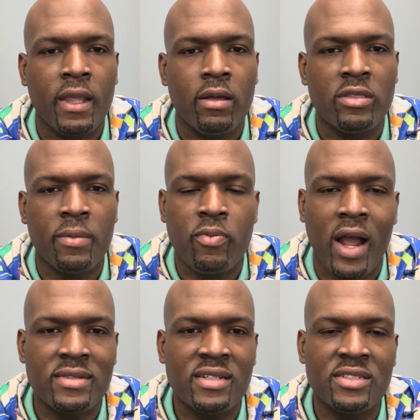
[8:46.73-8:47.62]
the
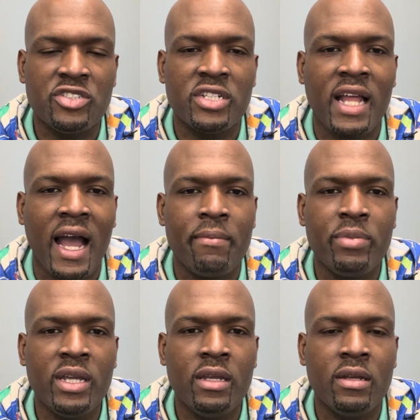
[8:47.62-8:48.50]
process should not
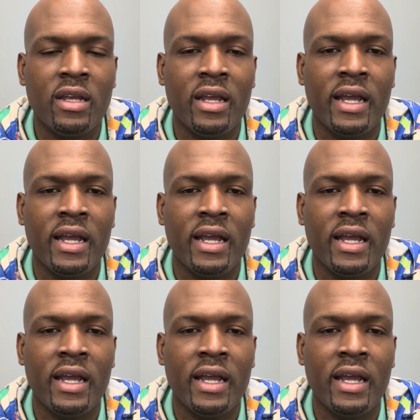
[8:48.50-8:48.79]
be